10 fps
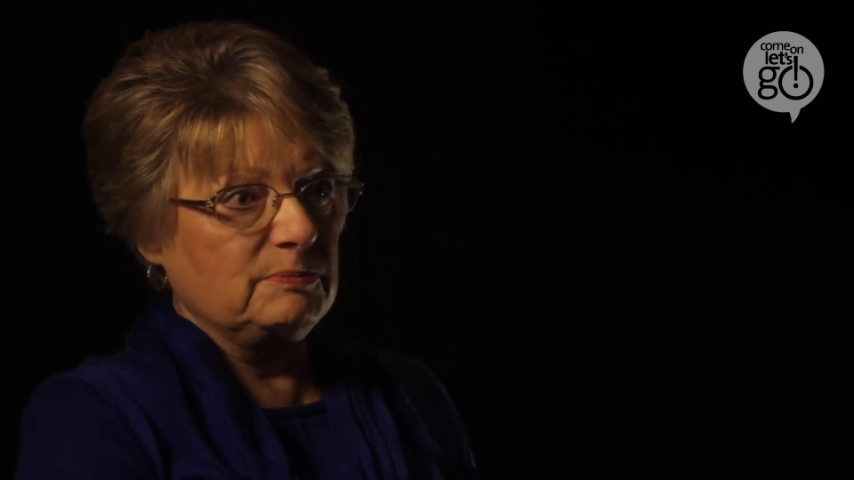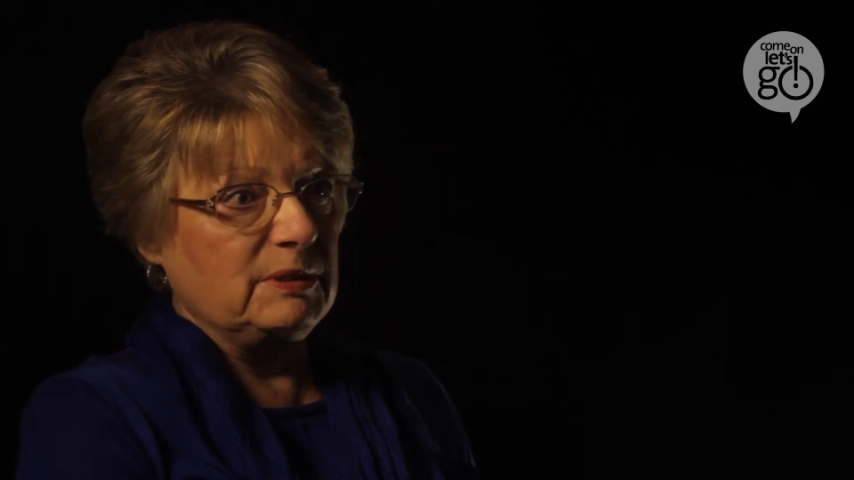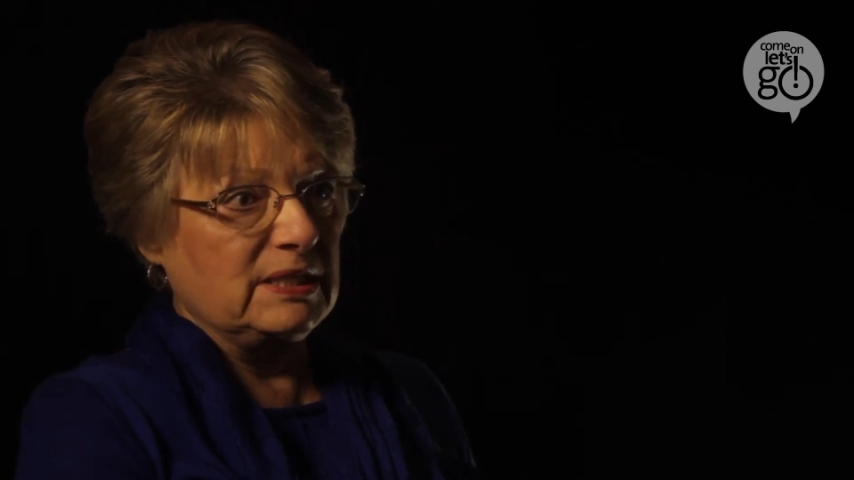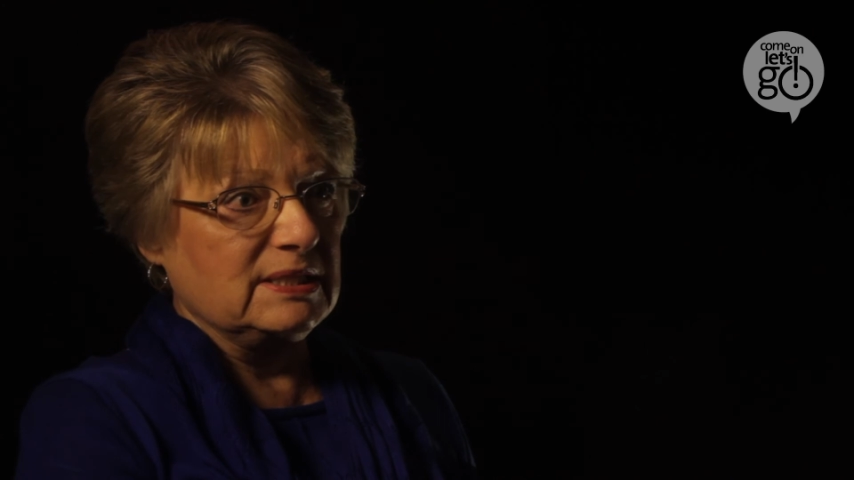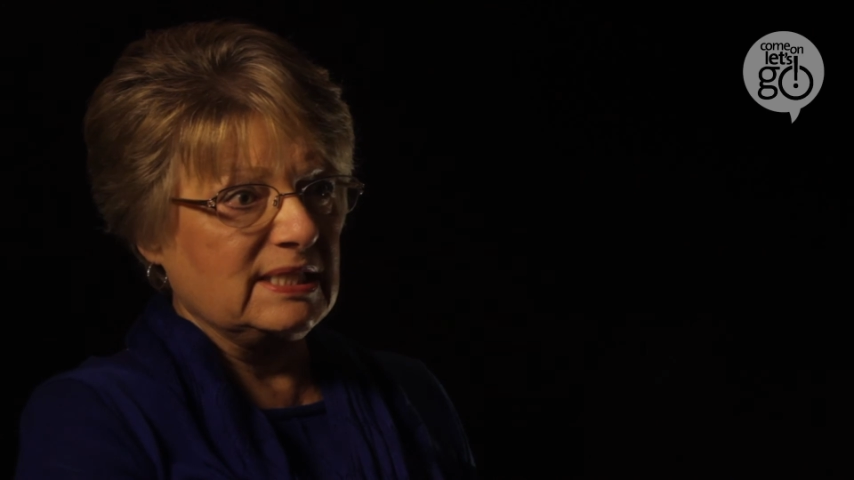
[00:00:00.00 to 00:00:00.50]

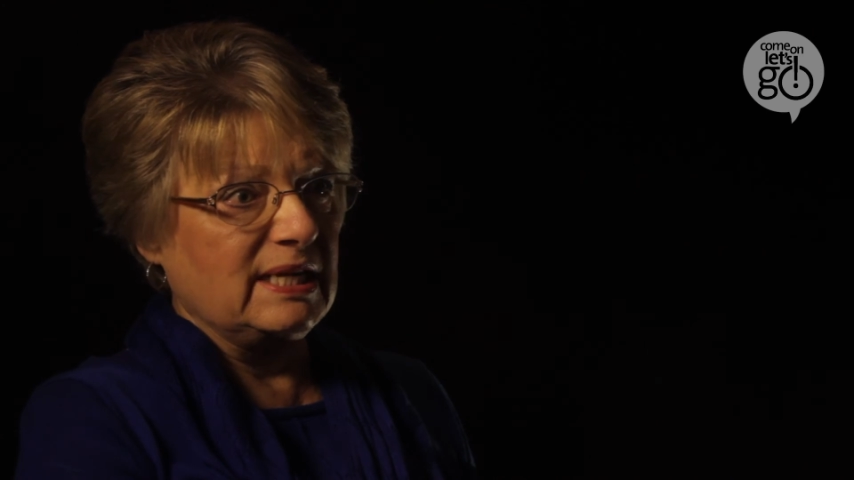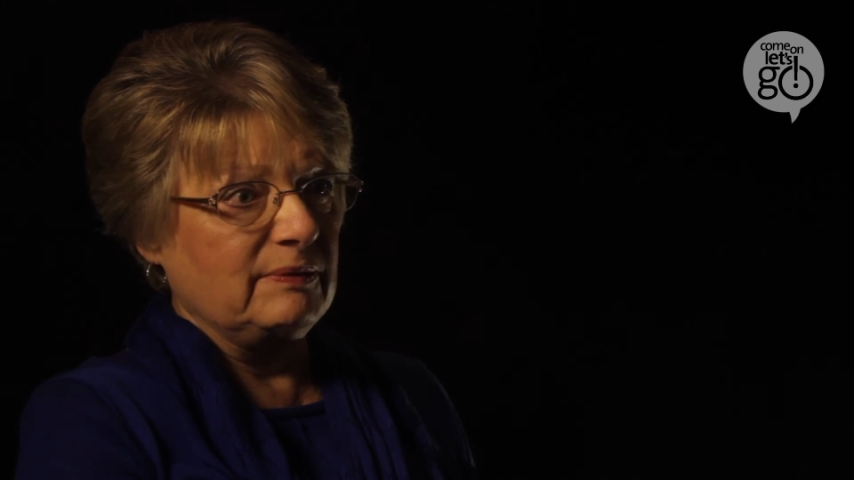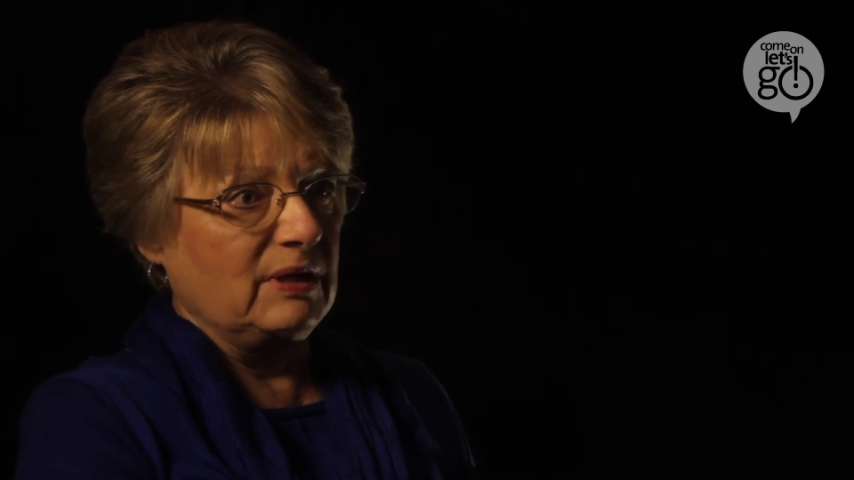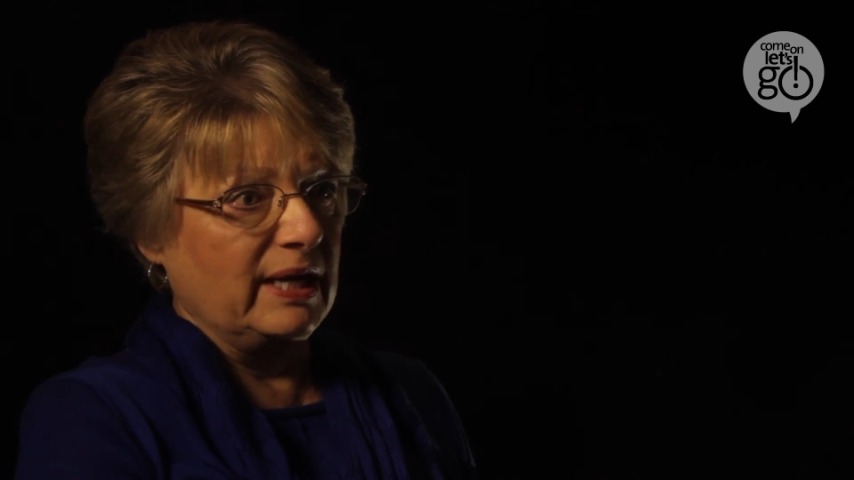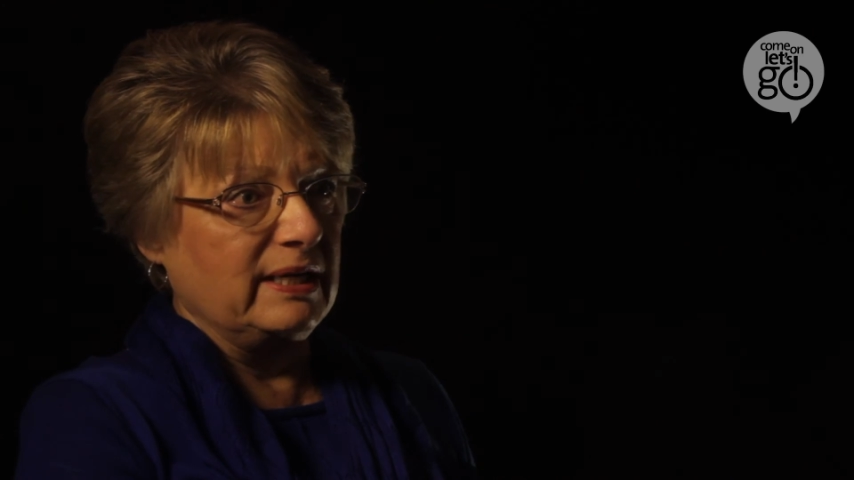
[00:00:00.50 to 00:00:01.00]
because that I
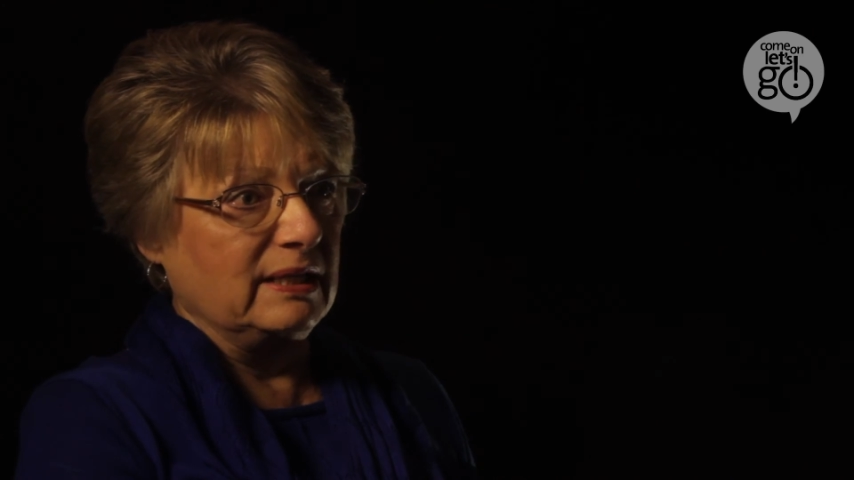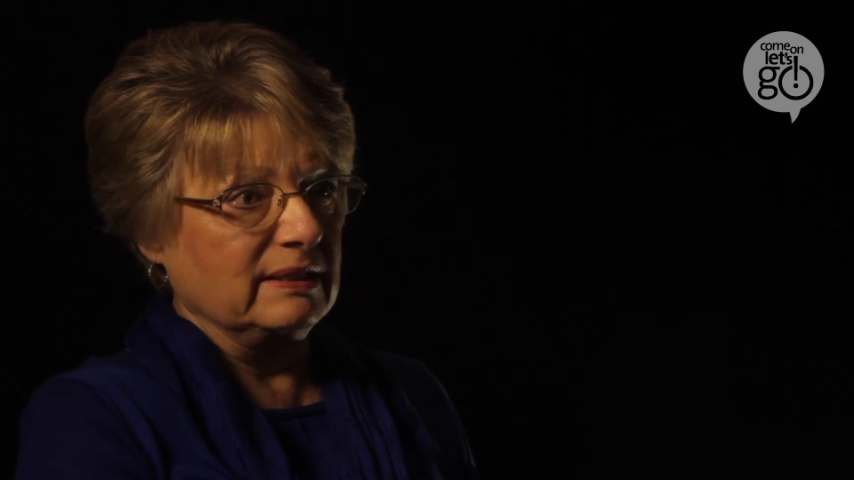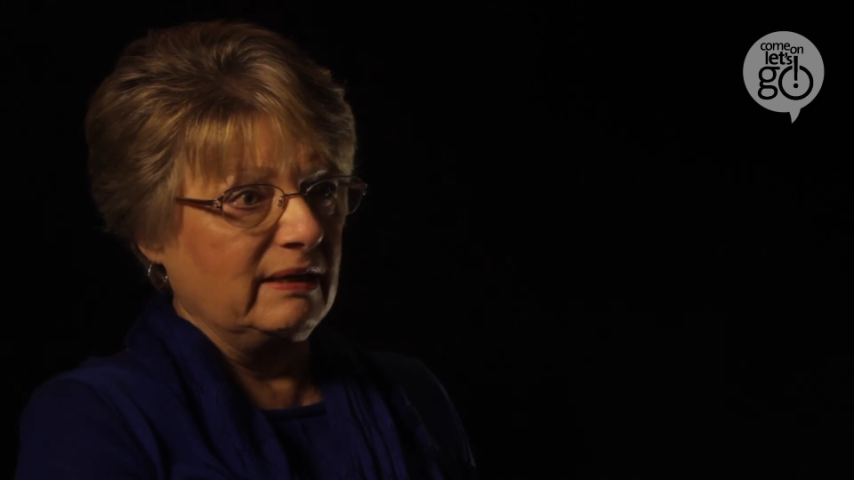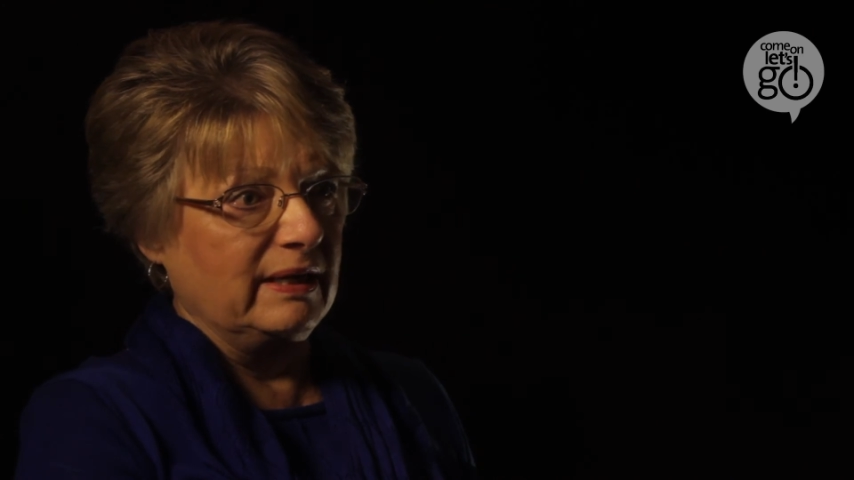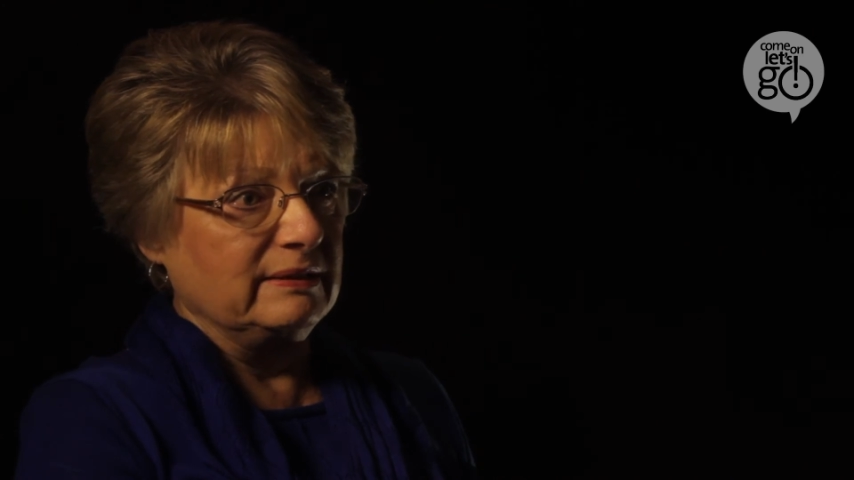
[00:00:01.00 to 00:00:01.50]
relied on
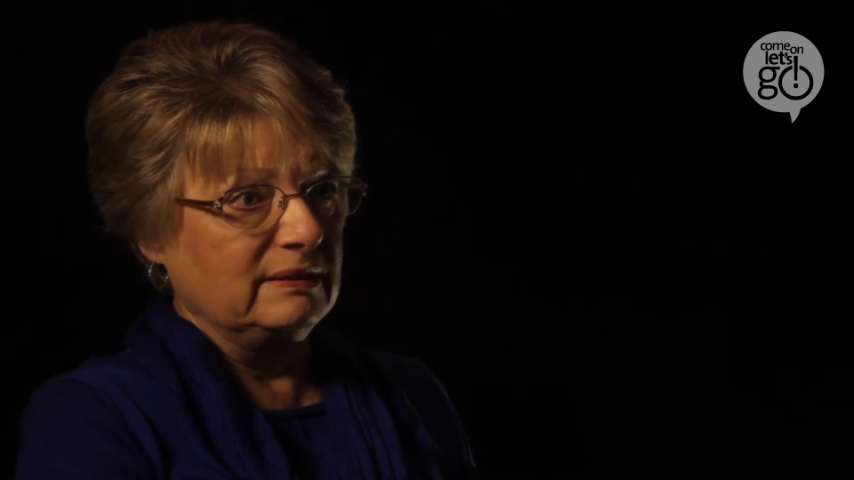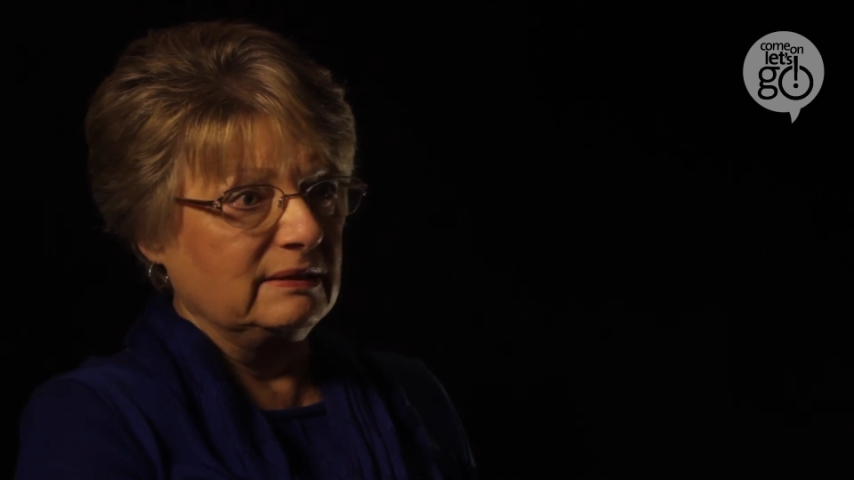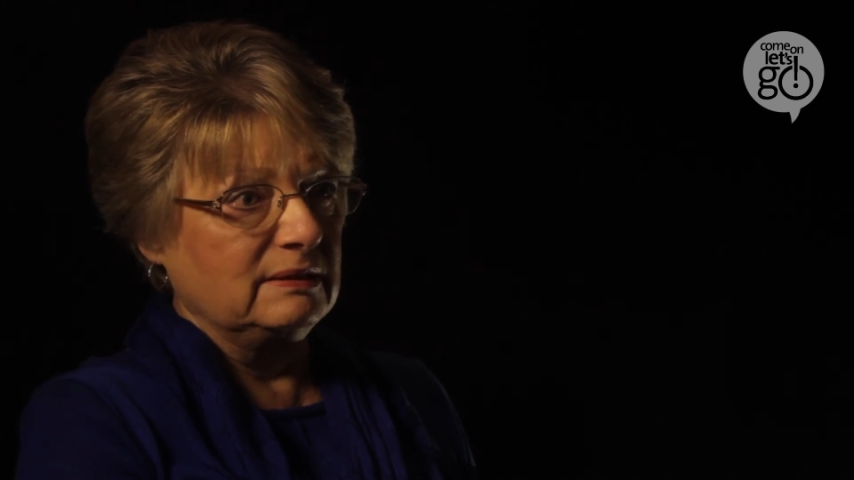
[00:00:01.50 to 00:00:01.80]
God